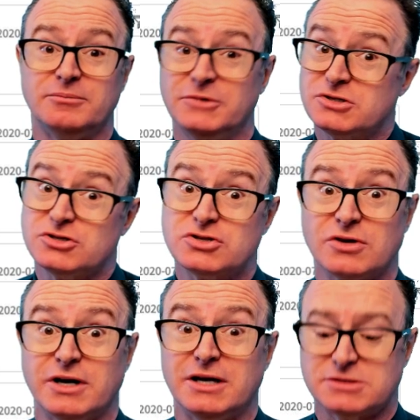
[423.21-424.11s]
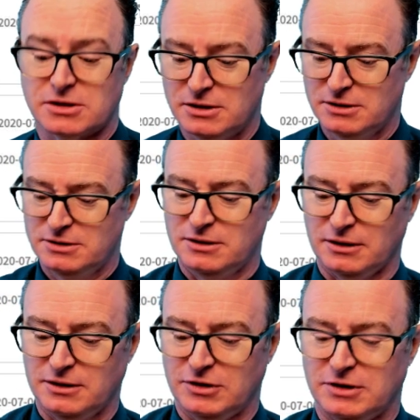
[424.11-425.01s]
There's the short answer. I'll
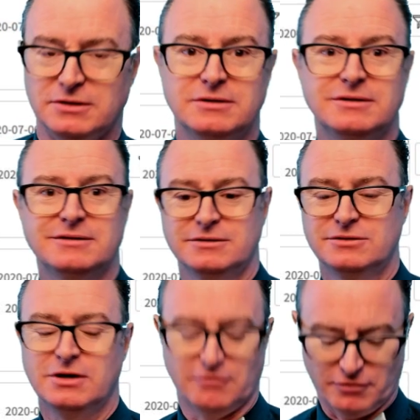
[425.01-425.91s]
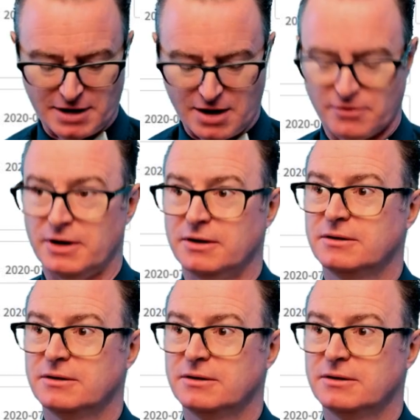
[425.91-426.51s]
give you a ding for that one.